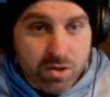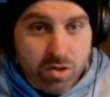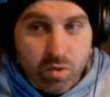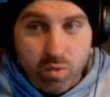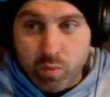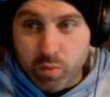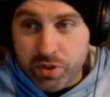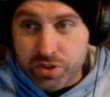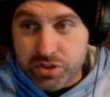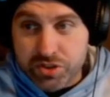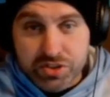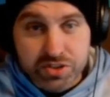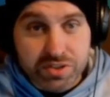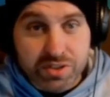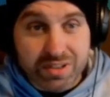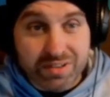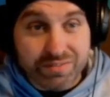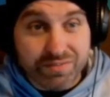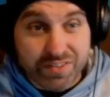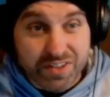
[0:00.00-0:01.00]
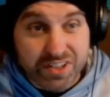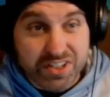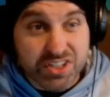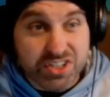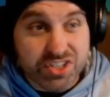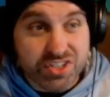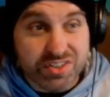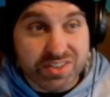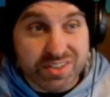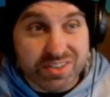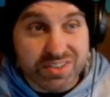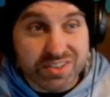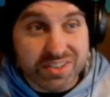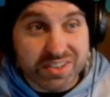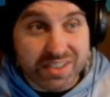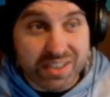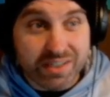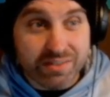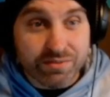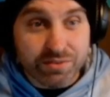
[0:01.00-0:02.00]
We just finished this
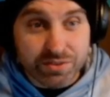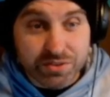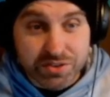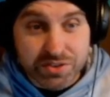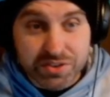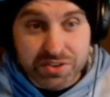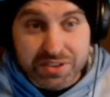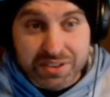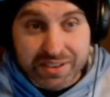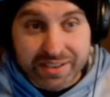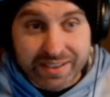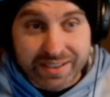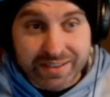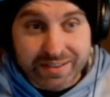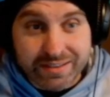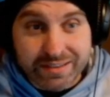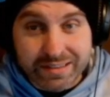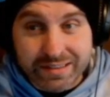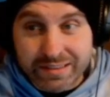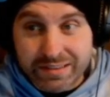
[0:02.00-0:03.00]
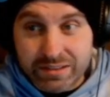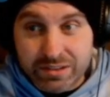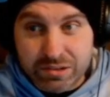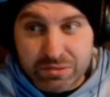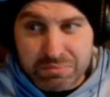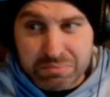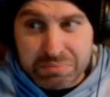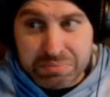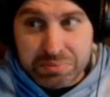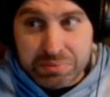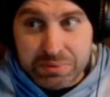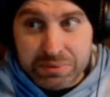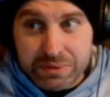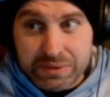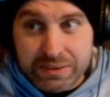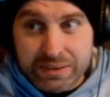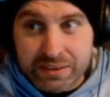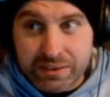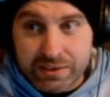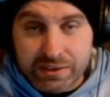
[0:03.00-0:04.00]
clan versus clan and
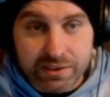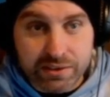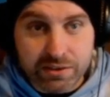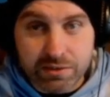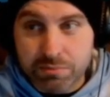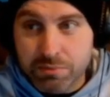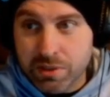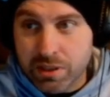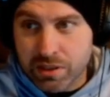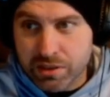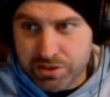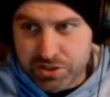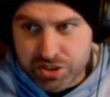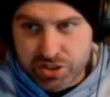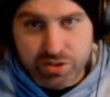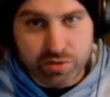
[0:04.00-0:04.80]
completely demolished the